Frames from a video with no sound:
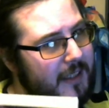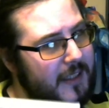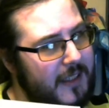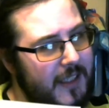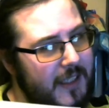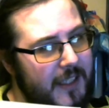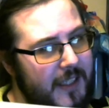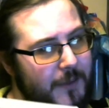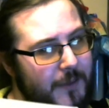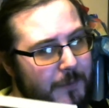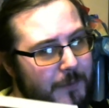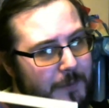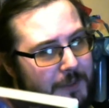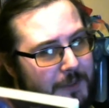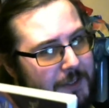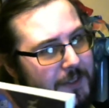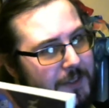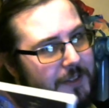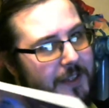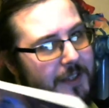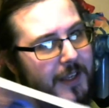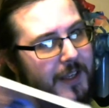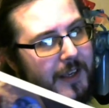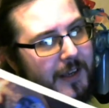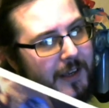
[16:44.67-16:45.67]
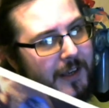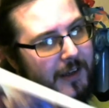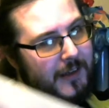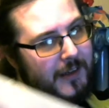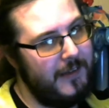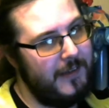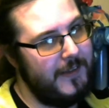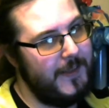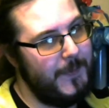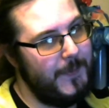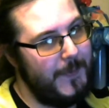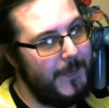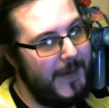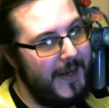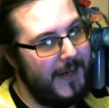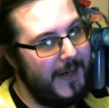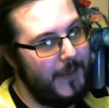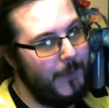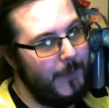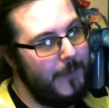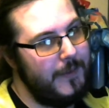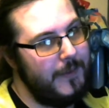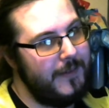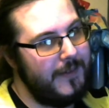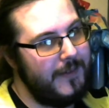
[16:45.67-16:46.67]
it was the hardback
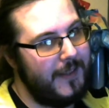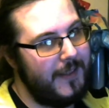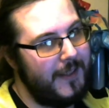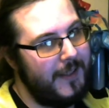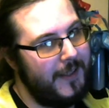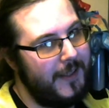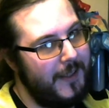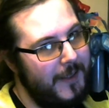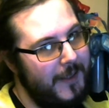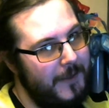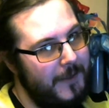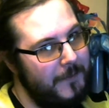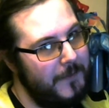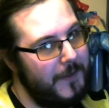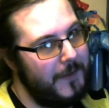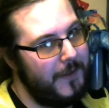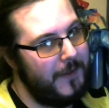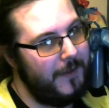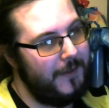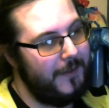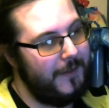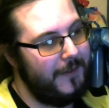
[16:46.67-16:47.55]
with the cover.